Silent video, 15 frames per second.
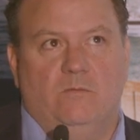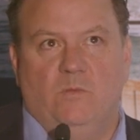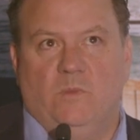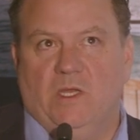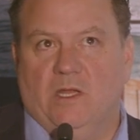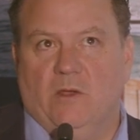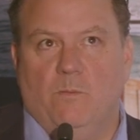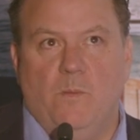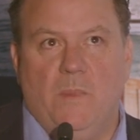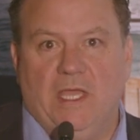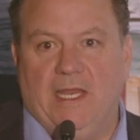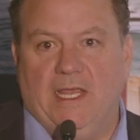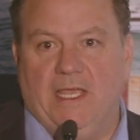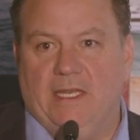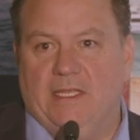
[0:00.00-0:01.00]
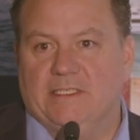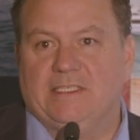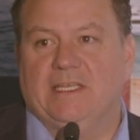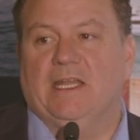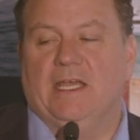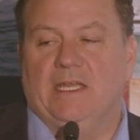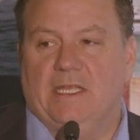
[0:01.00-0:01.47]
you know, mid-80s
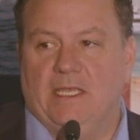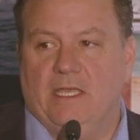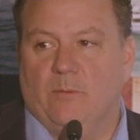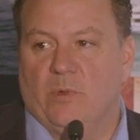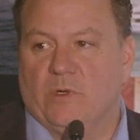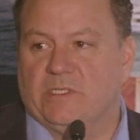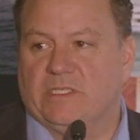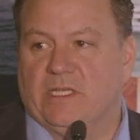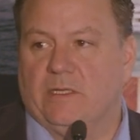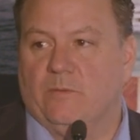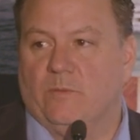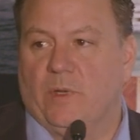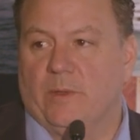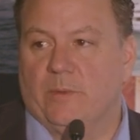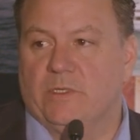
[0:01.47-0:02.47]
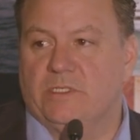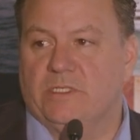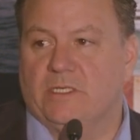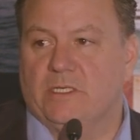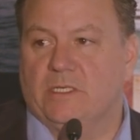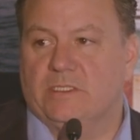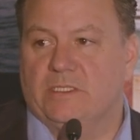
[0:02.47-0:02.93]
to 98% publish
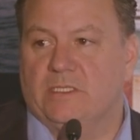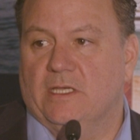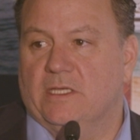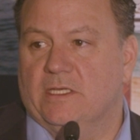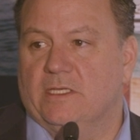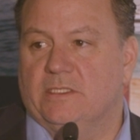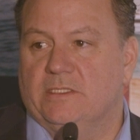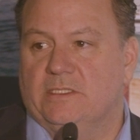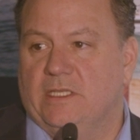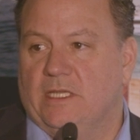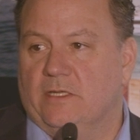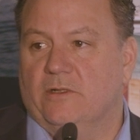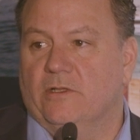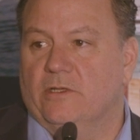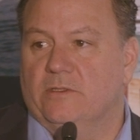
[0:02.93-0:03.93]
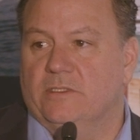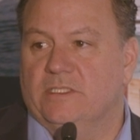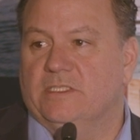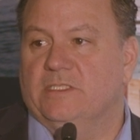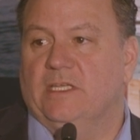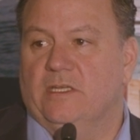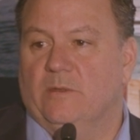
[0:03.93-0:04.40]
a standalone
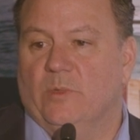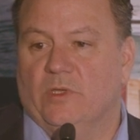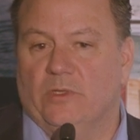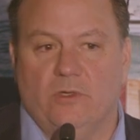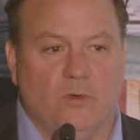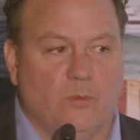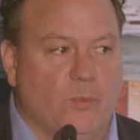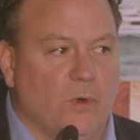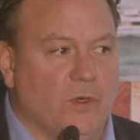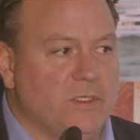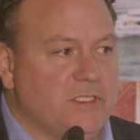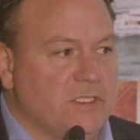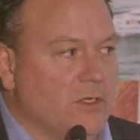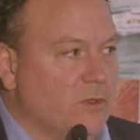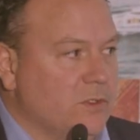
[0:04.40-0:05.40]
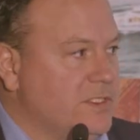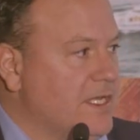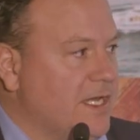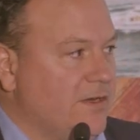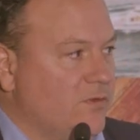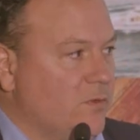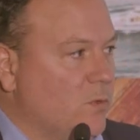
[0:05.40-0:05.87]
sustainability report. So it's
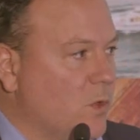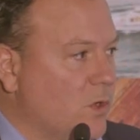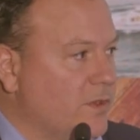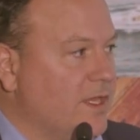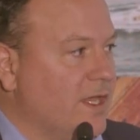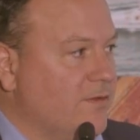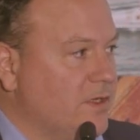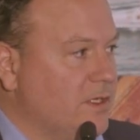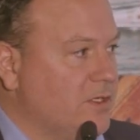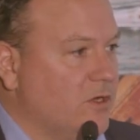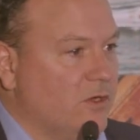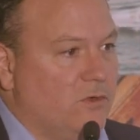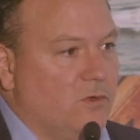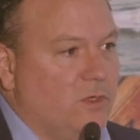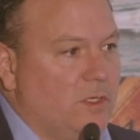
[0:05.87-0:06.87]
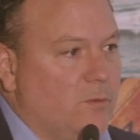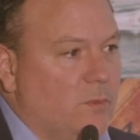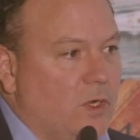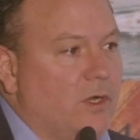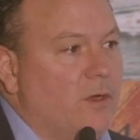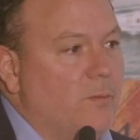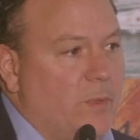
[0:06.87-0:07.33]
not even worth having a dark green
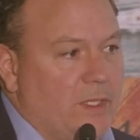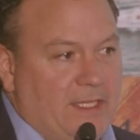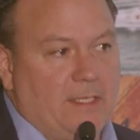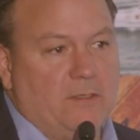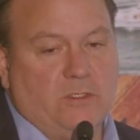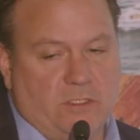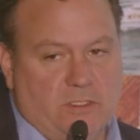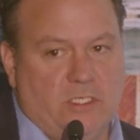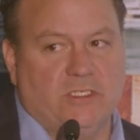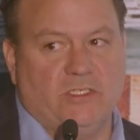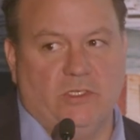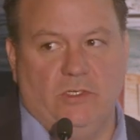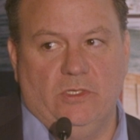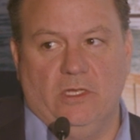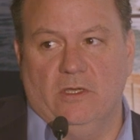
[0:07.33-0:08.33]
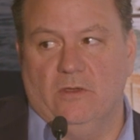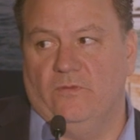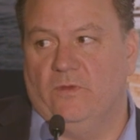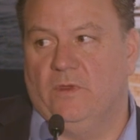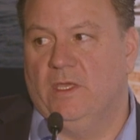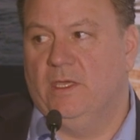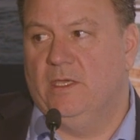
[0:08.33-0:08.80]
bar. But that, just so you know,
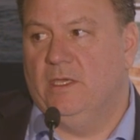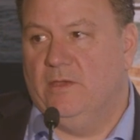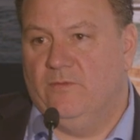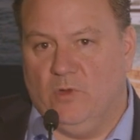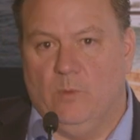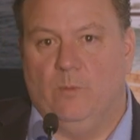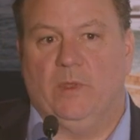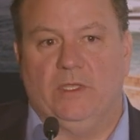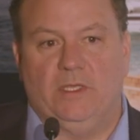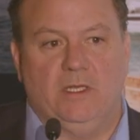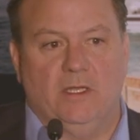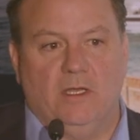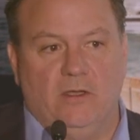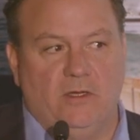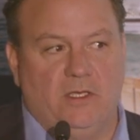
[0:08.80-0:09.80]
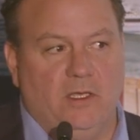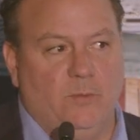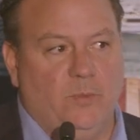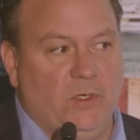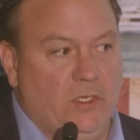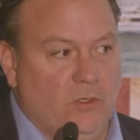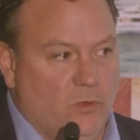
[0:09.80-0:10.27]
if you're a $1 billion
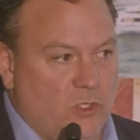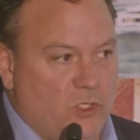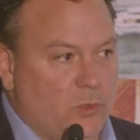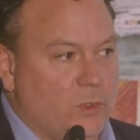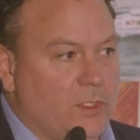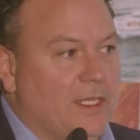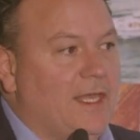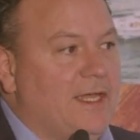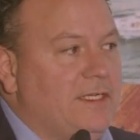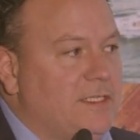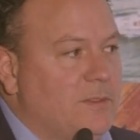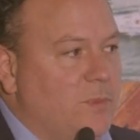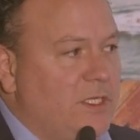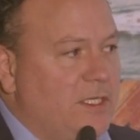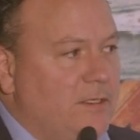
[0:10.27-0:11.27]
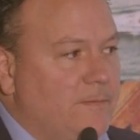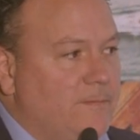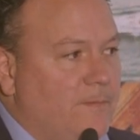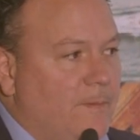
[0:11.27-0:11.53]
company or you would like to be,